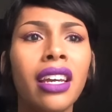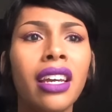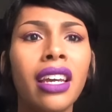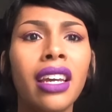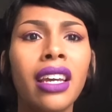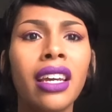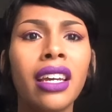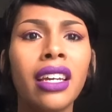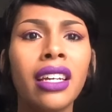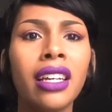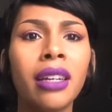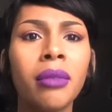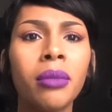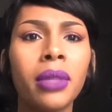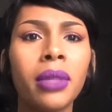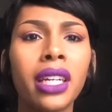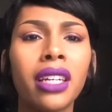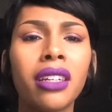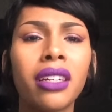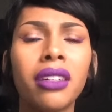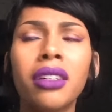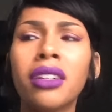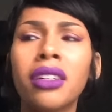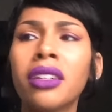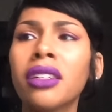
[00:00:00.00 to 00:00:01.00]
And I'm
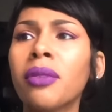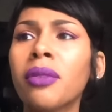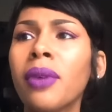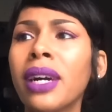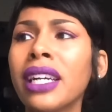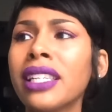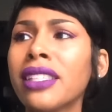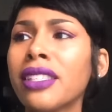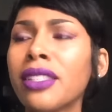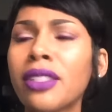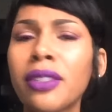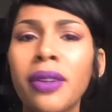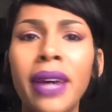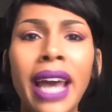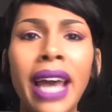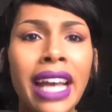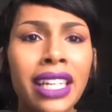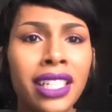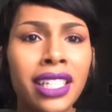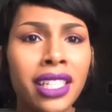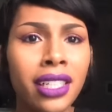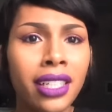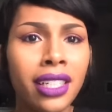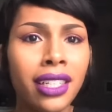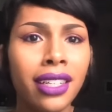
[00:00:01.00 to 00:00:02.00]
like, oh, why is it so
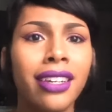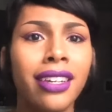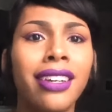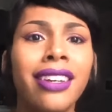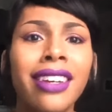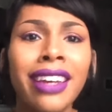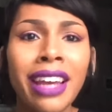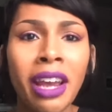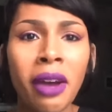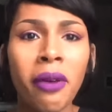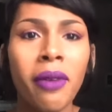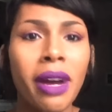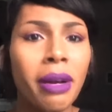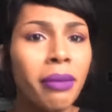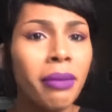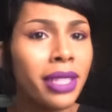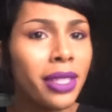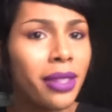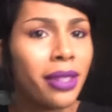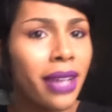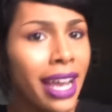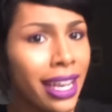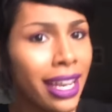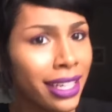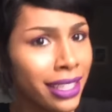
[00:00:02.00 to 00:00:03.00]
ashy? Why am I
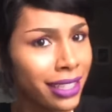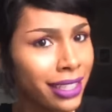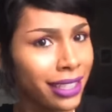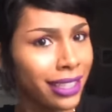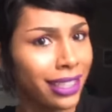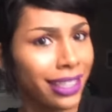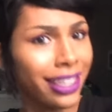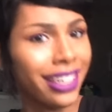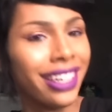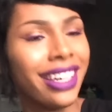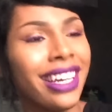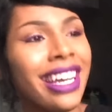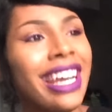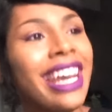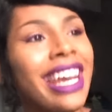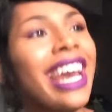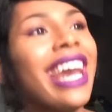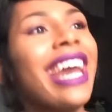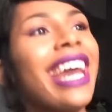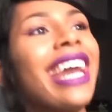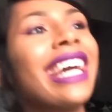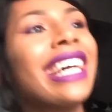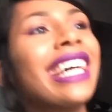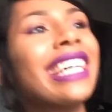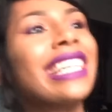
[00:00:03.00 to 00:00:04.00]
so ashy?
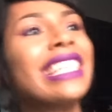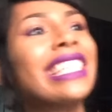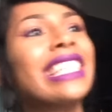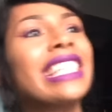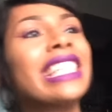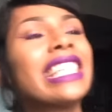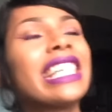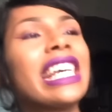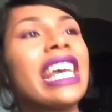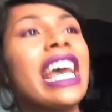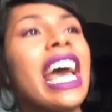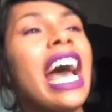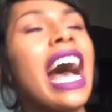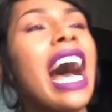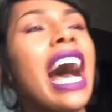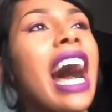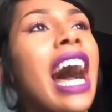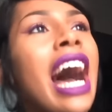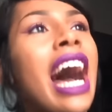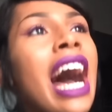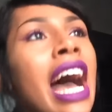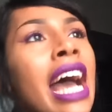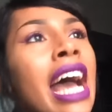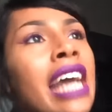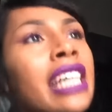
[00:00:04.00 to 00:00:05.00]
And
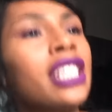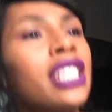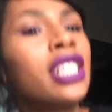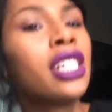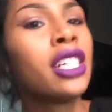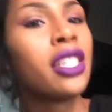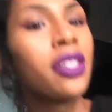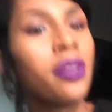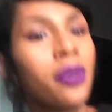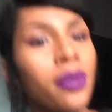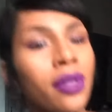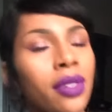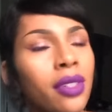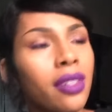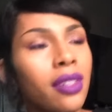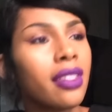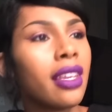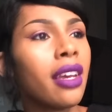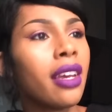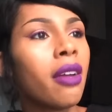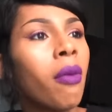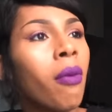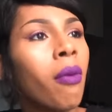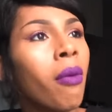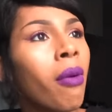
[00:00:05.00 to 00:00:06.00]
I just was just
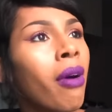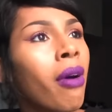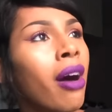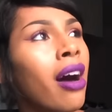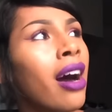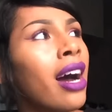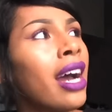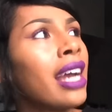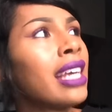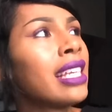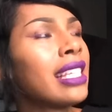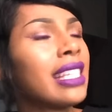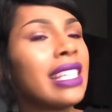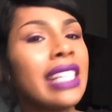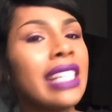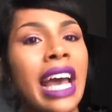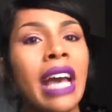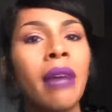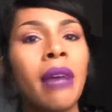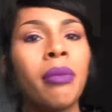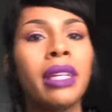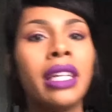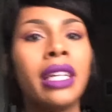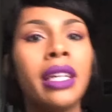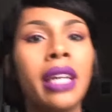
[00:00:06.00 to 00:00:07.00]
like, why is this
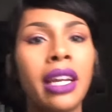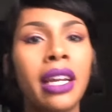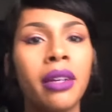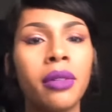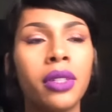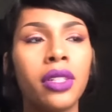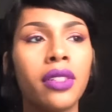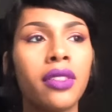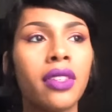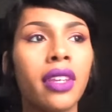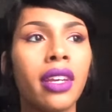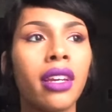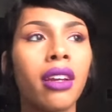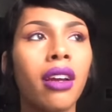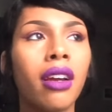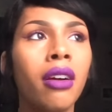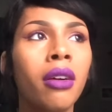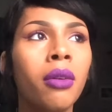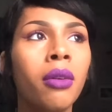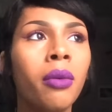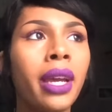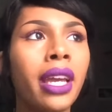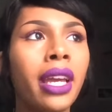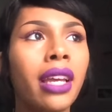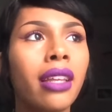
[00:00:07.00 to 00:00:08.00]
happening? And I was just like,
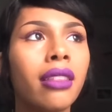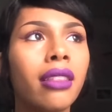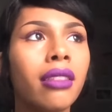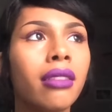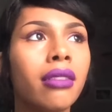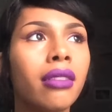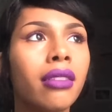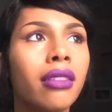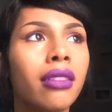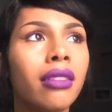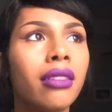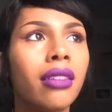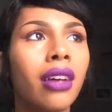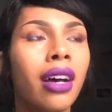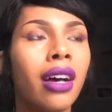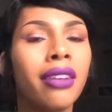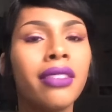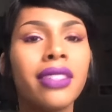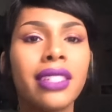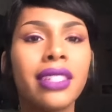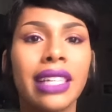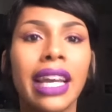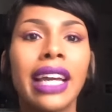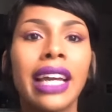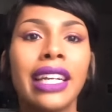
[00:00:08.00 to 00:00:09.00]
oh wait,
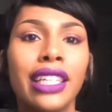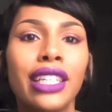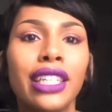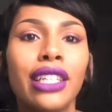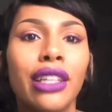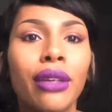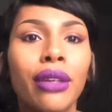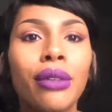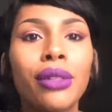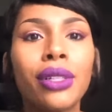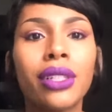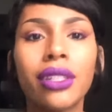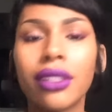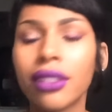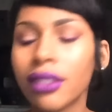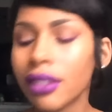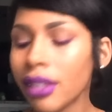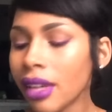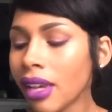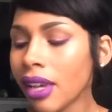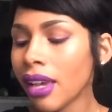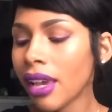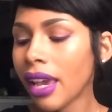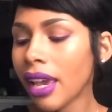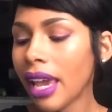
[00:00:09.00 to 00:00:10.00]
obviously I need lotion.
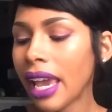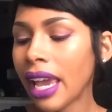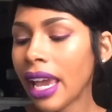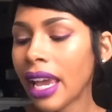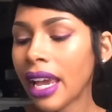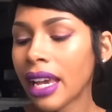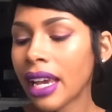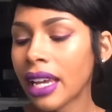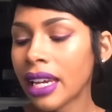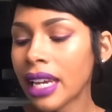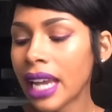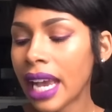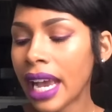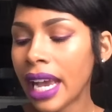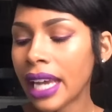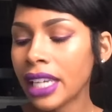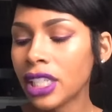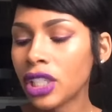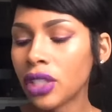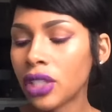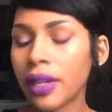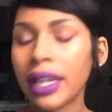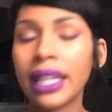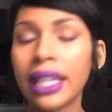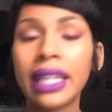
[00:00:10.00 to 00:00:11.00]
And I
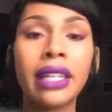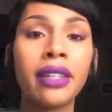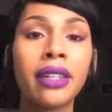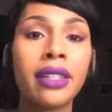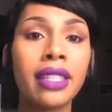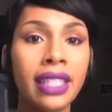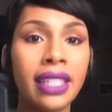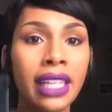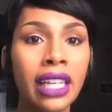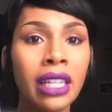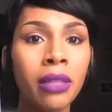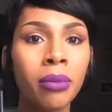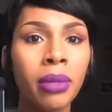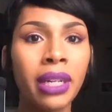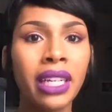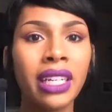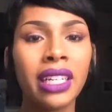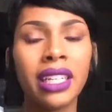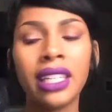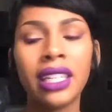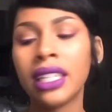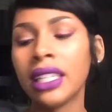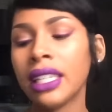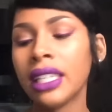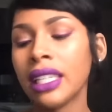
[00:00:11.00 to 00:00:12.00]
tried out
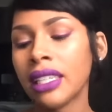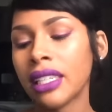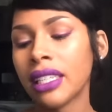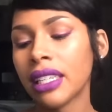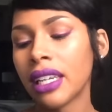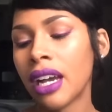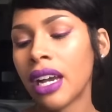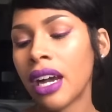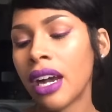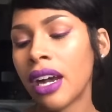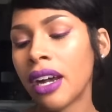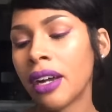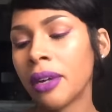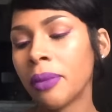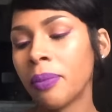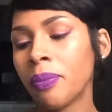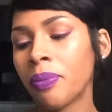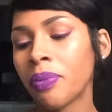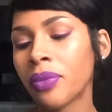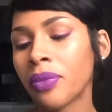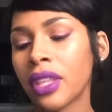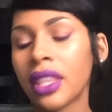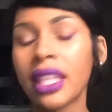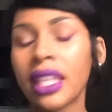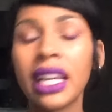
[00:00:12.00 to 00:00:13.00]
Celebrate, and
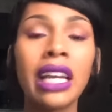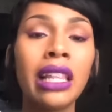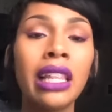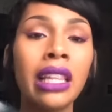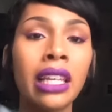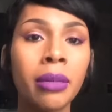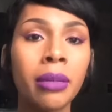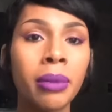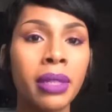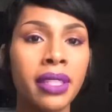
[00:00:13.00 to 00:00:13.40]
the thing I like